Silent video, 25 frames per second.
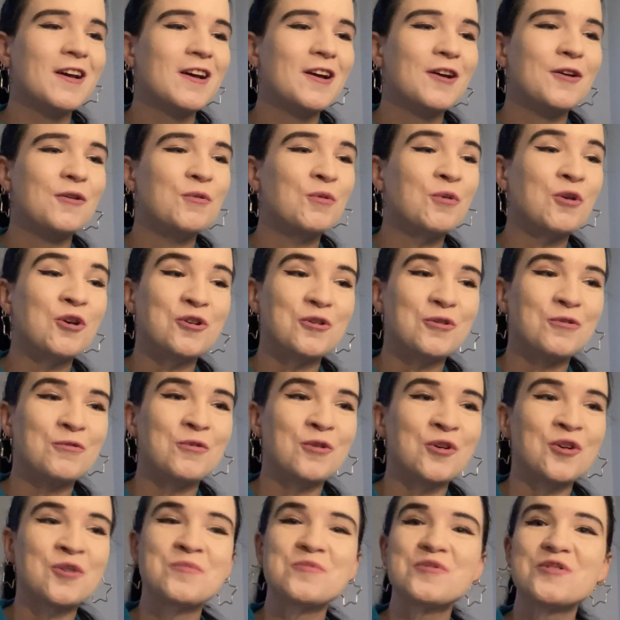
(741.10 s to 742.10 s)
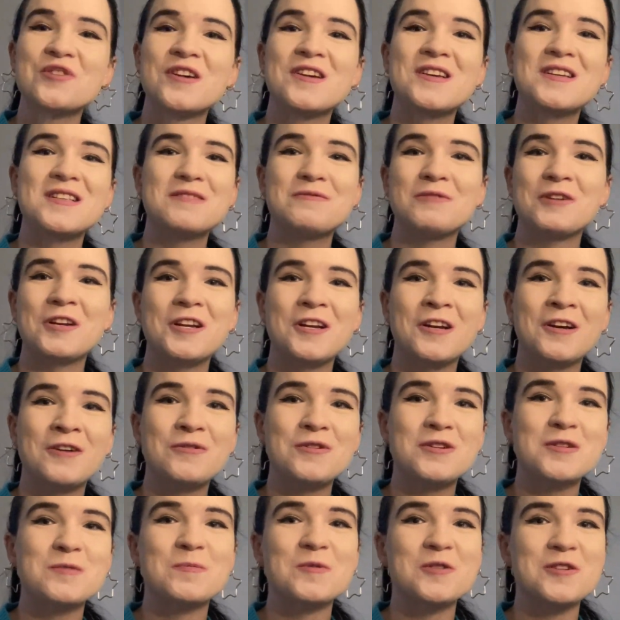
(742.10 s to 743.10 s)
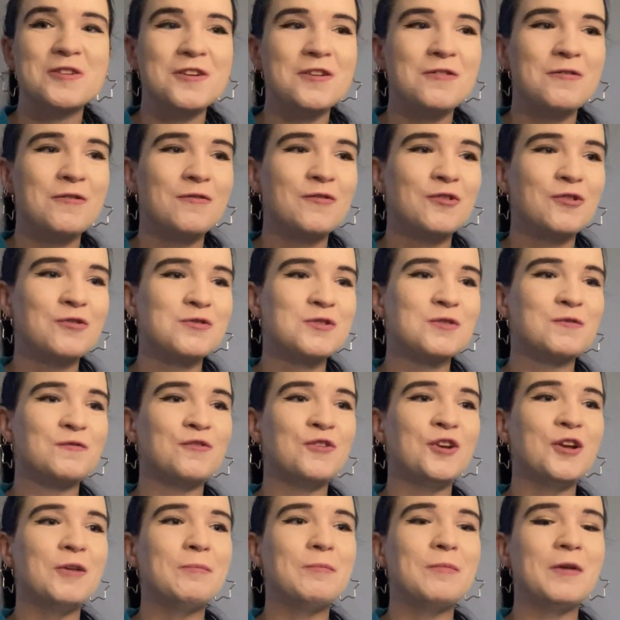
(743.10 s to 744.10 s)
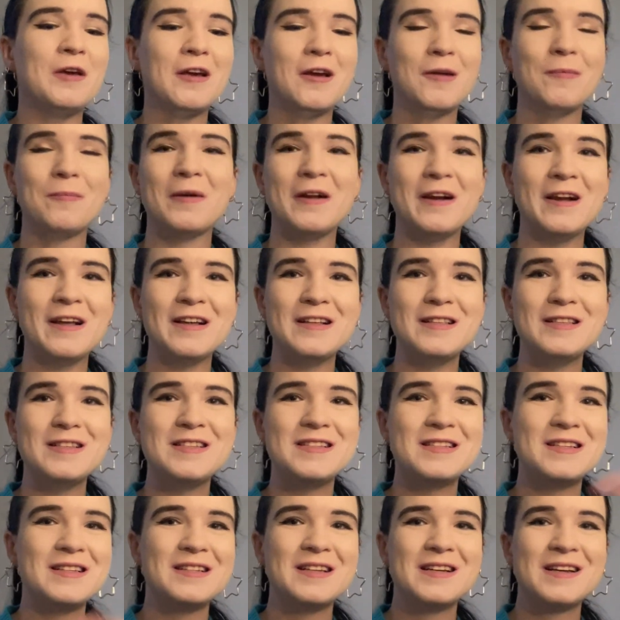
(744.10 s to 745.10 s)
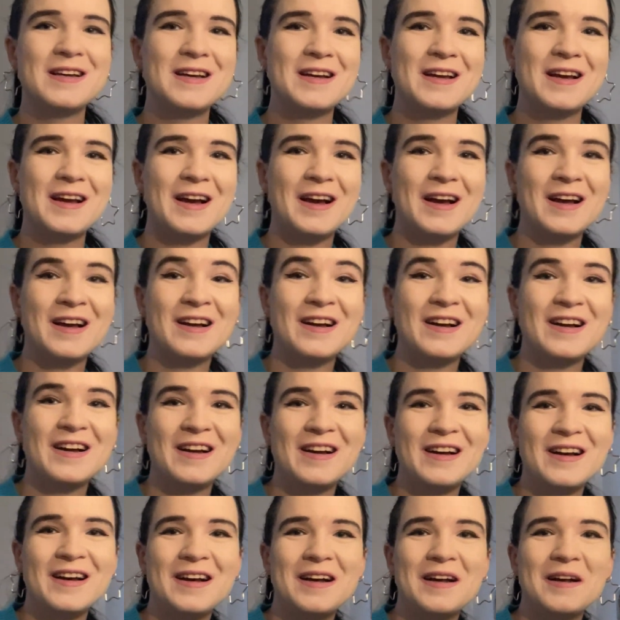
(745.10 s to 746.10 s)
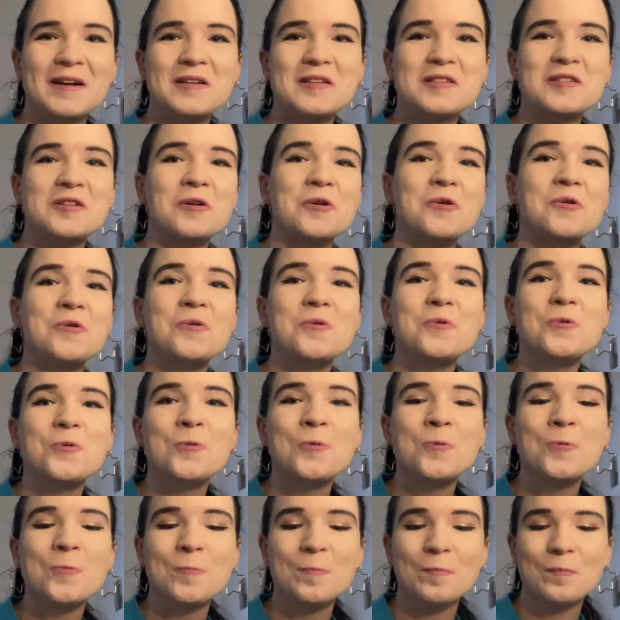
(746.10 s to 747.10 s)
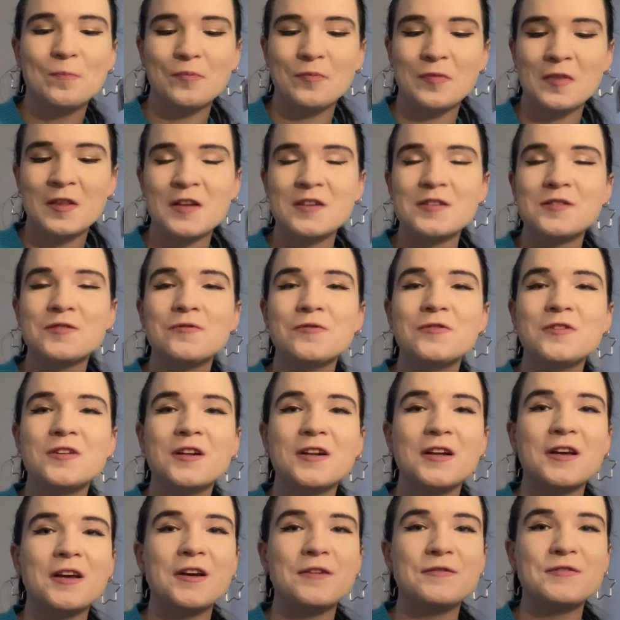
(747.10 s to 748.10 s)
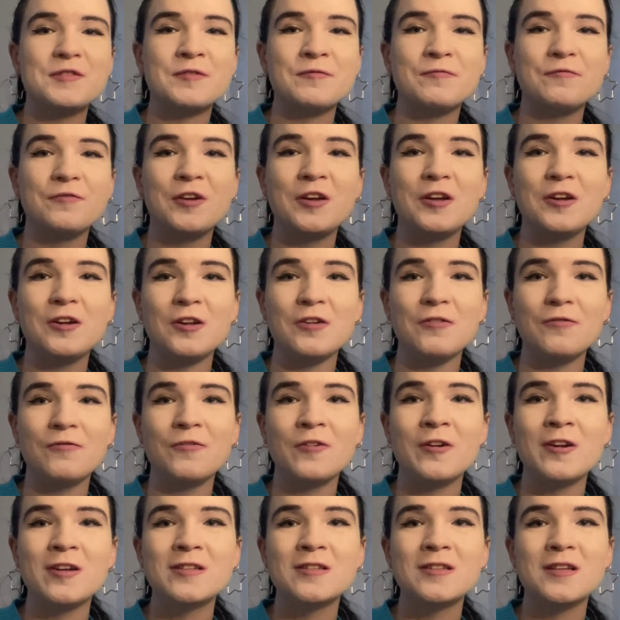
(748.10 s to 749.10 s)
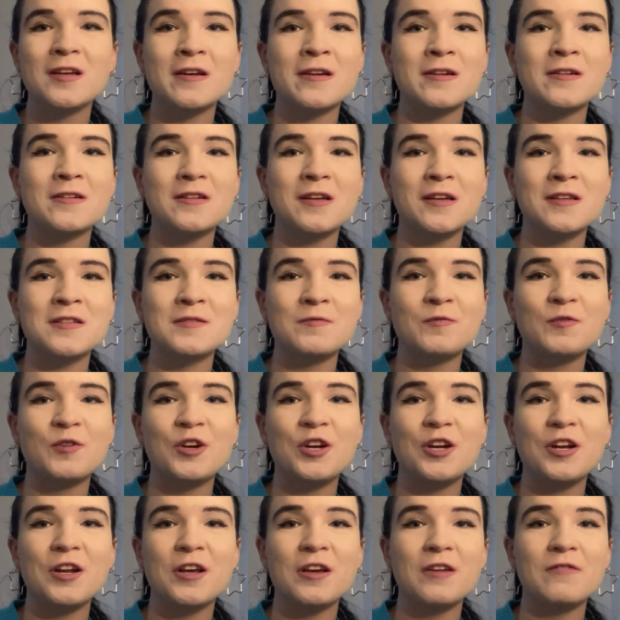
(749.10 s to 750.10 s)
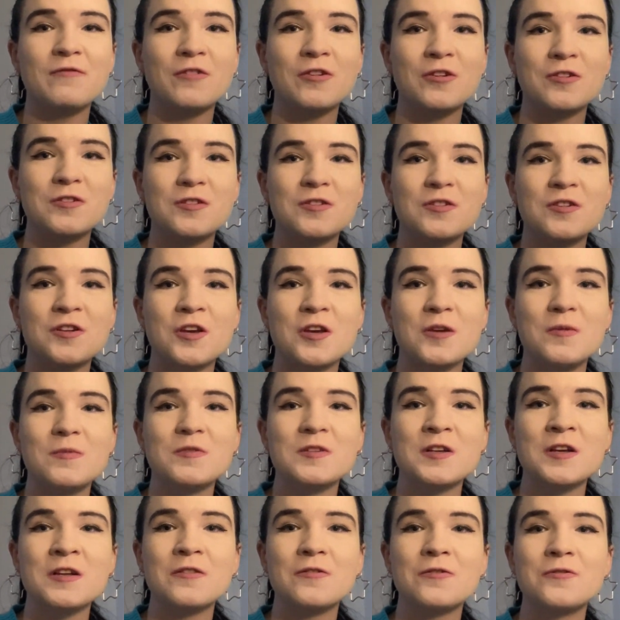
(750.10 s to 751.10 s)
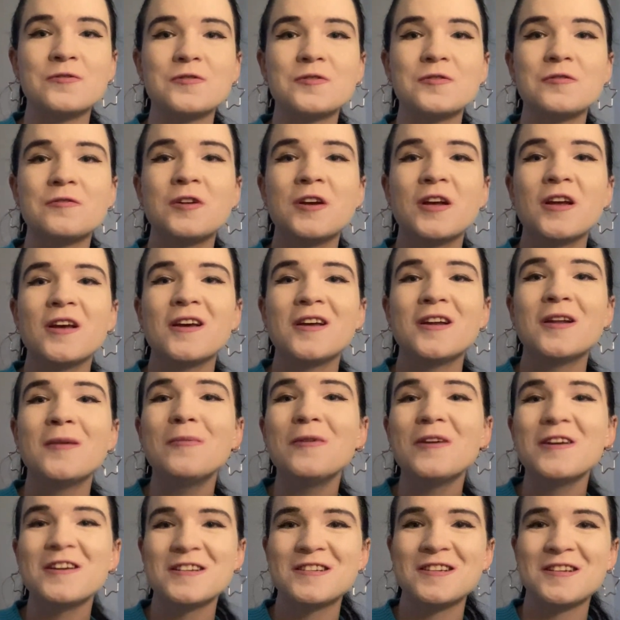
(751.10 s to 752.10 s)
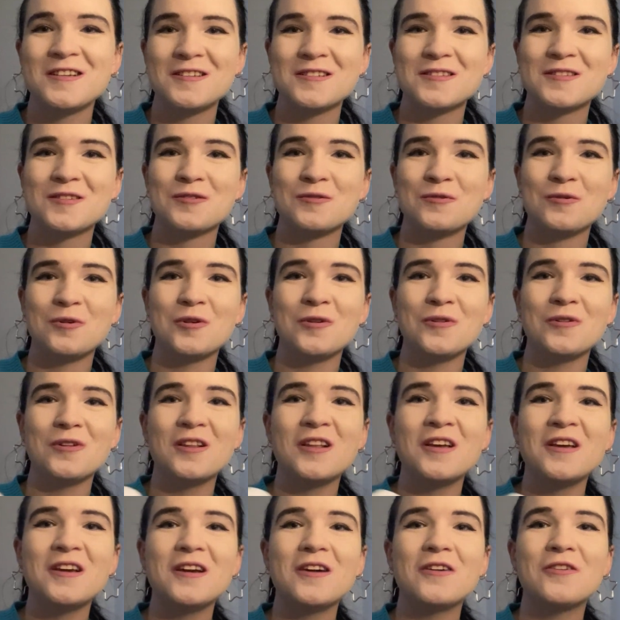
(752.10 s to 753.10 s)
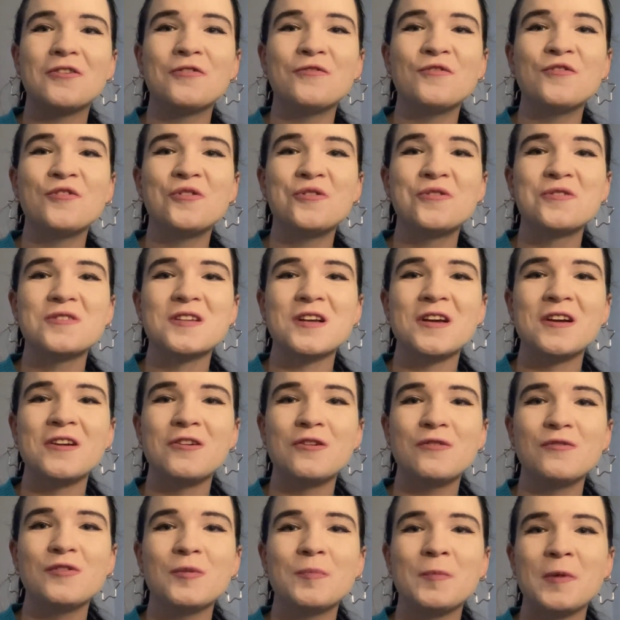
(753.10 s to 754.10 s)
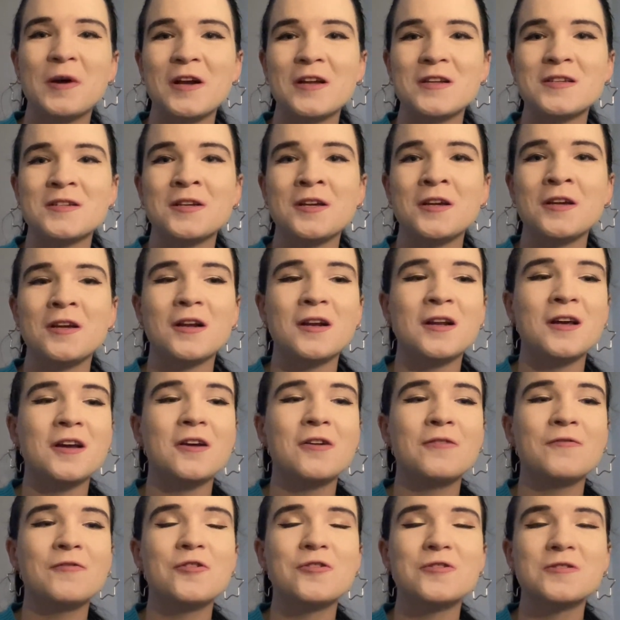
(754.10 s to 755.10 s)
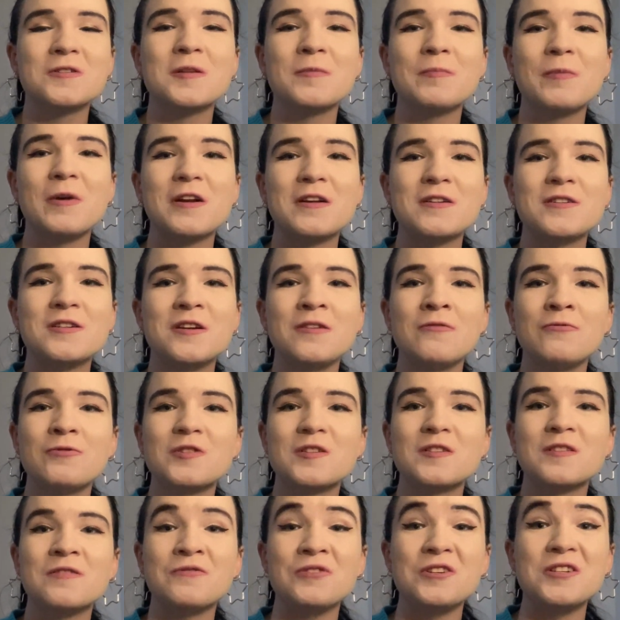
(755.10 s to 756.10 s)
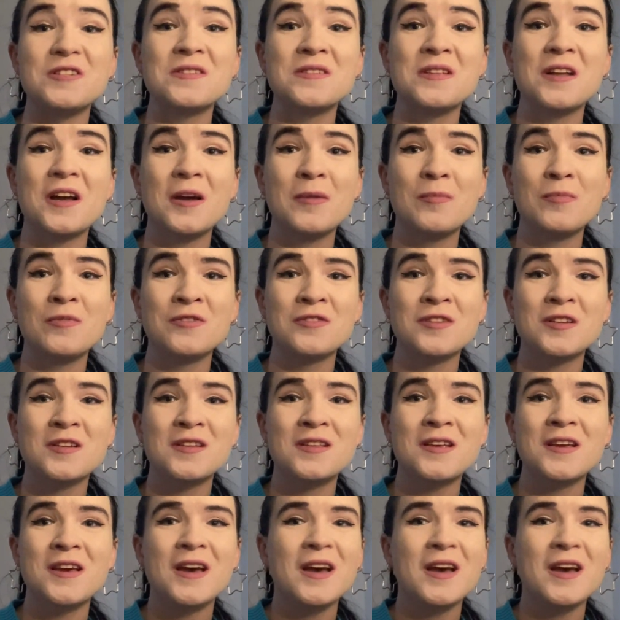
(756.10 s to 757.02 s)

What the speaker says: warm shades right now, especially with those 3 pink palettes. So that's good that I have something different and has very diverse shapes. And also the packaging is so cute. Like, of course I love the packaging. Like, of course the packaging was the reason I bought it,